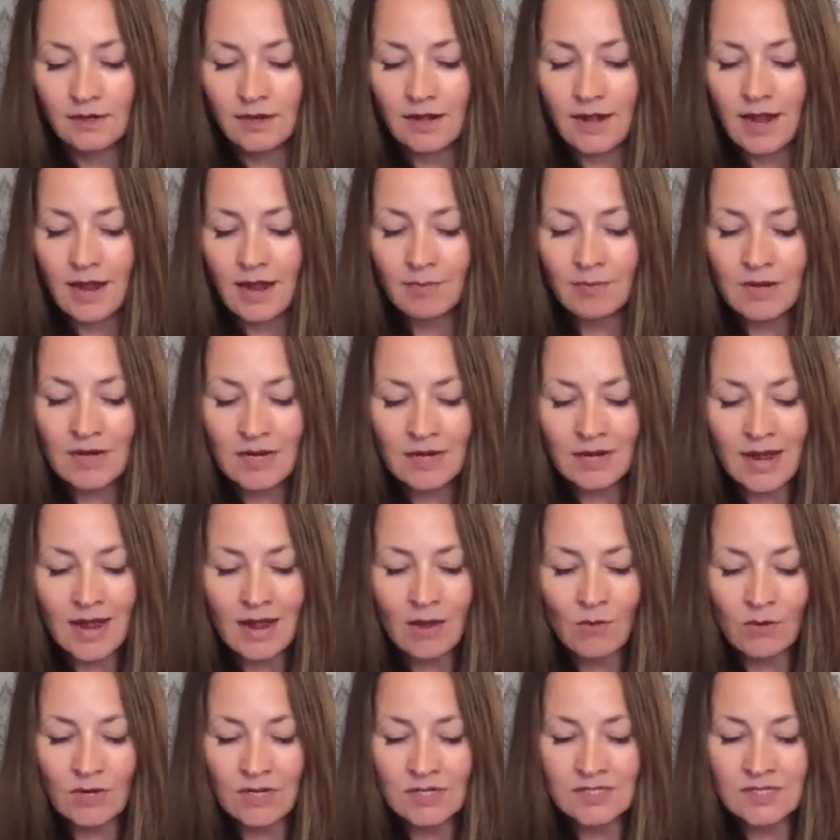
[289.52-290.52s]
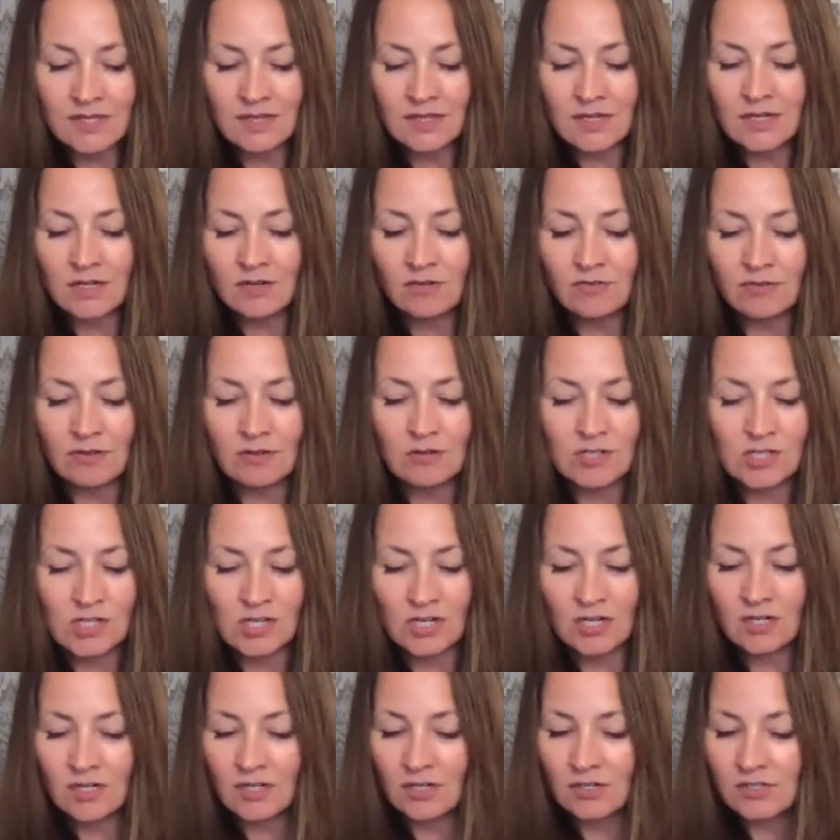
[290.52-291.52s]
Happening now and into the near
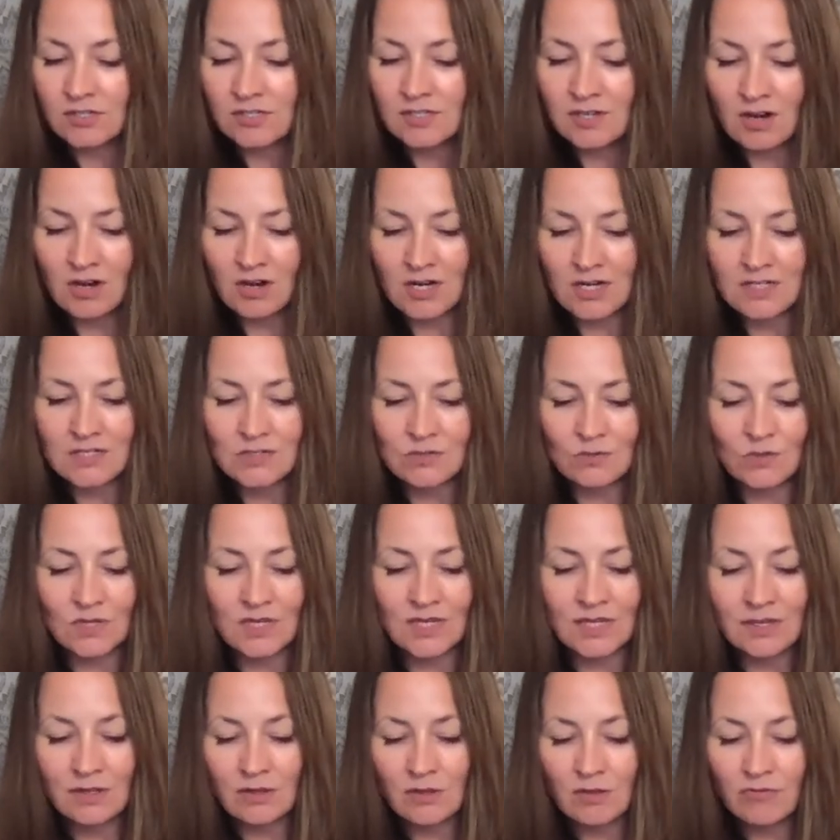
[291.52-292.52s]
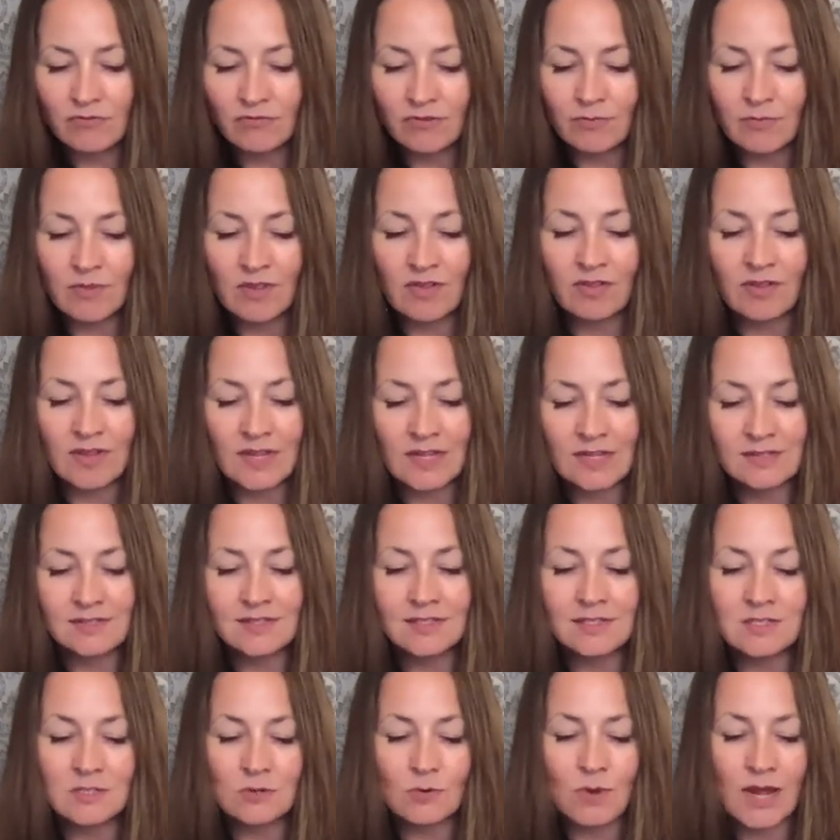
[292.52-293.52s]
future, you're starting to heal from the things
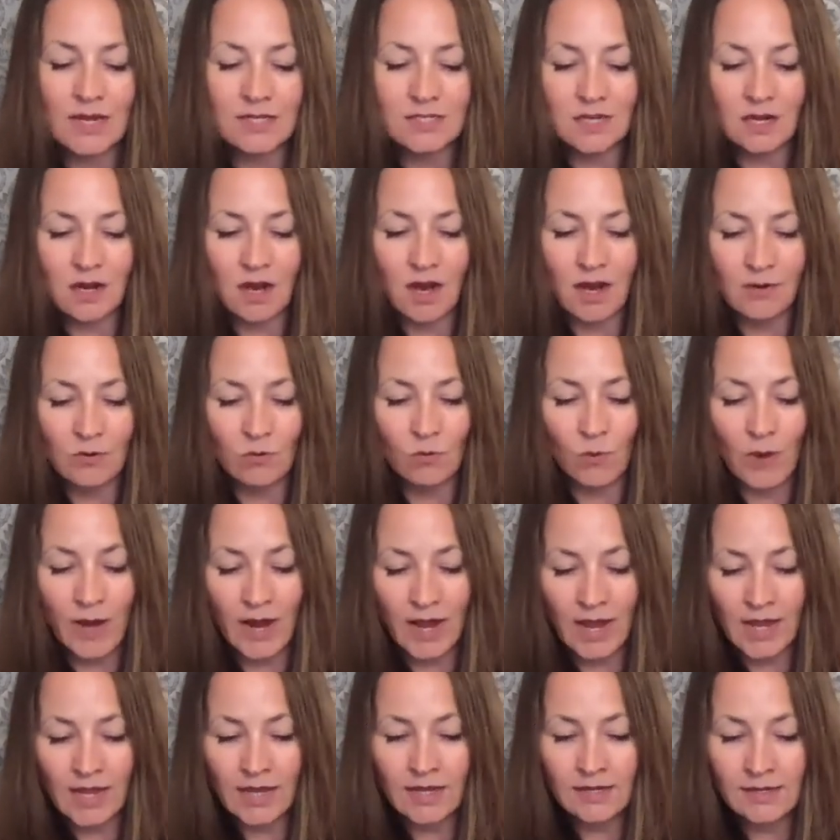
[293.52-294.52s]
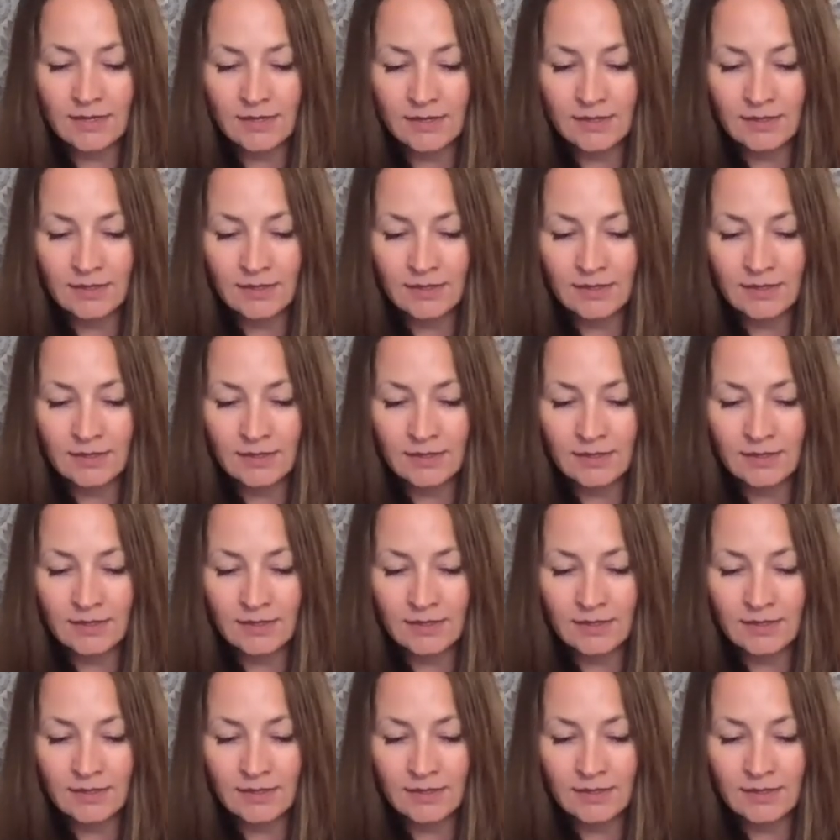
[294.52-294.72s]
that you had to cut away.